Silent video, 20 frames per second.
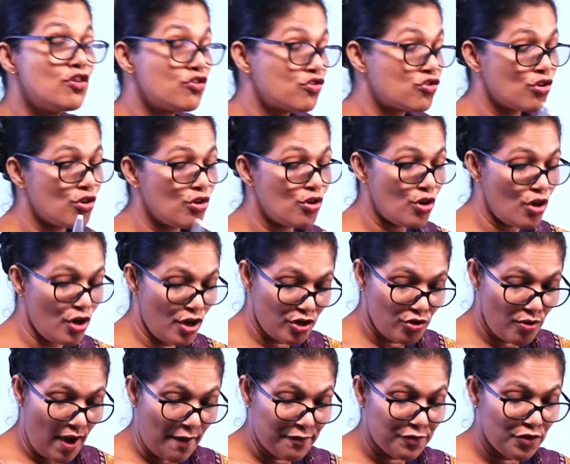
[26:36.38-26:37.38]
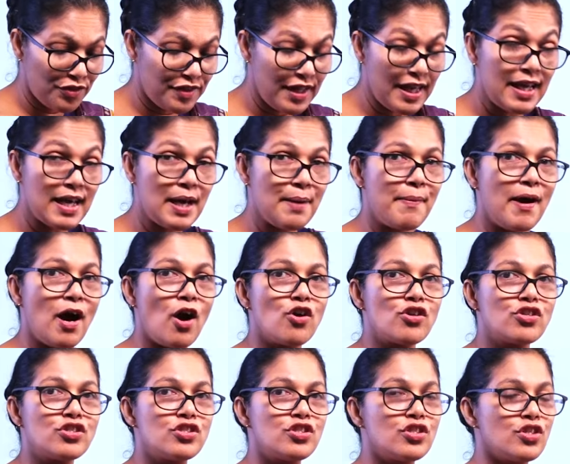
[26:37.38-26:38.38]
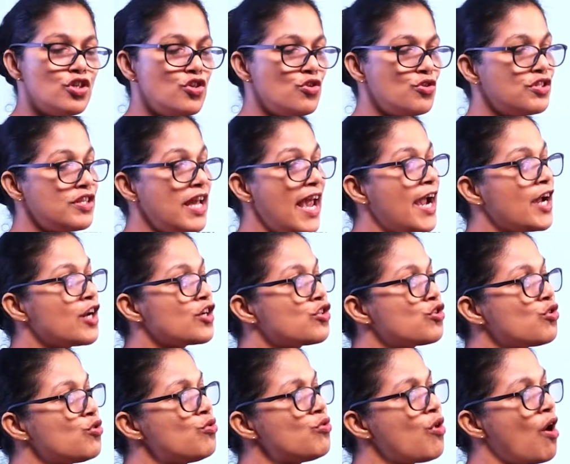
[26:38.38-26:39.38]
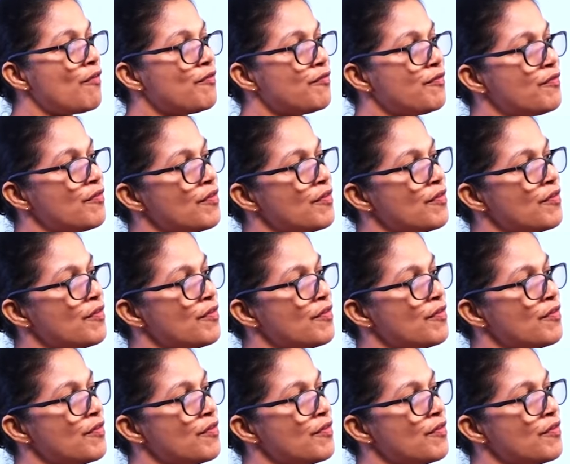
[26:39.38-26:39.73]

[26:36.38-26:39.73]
So you have to think about, you take 2 of